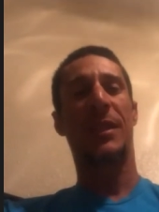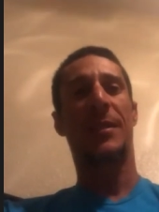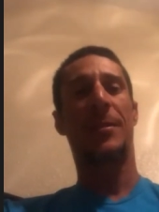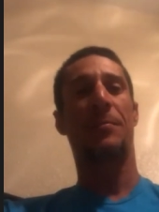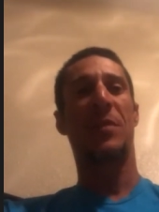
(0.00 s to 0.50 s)

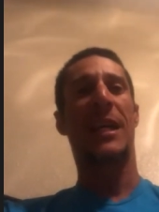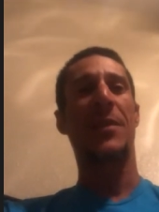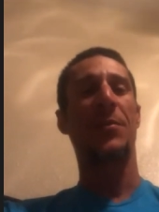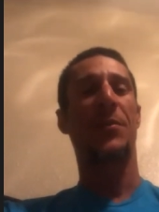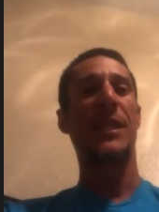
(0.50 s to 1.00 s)
I
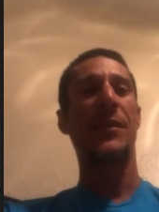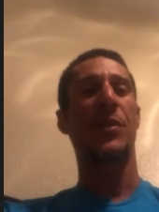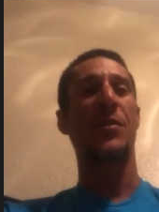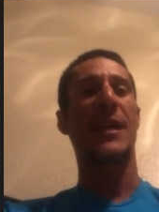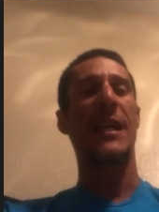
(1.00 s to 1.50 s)
don't think
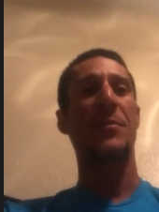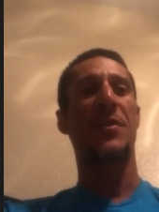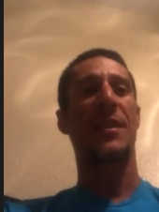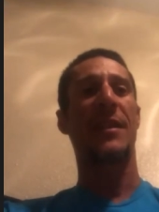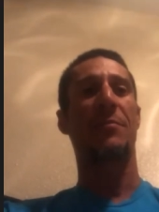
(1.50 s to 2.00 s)
sometimes
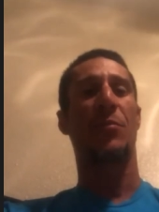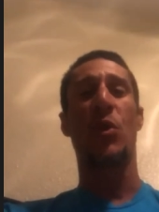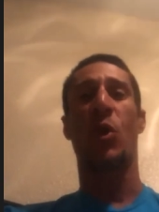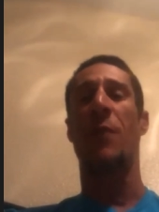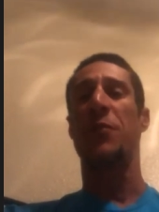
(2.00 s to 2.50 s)
the
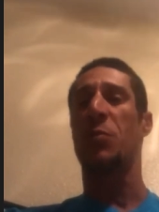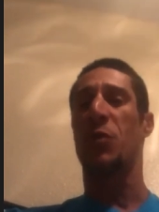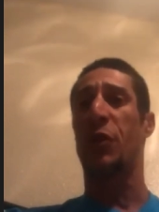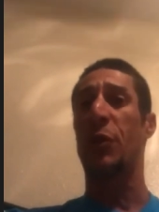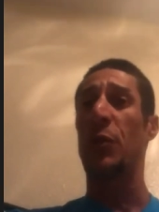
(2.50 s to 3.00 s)
more comfortable
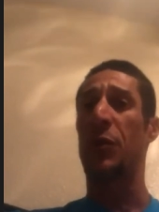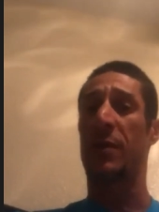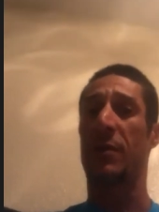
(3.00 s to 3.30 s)
shoes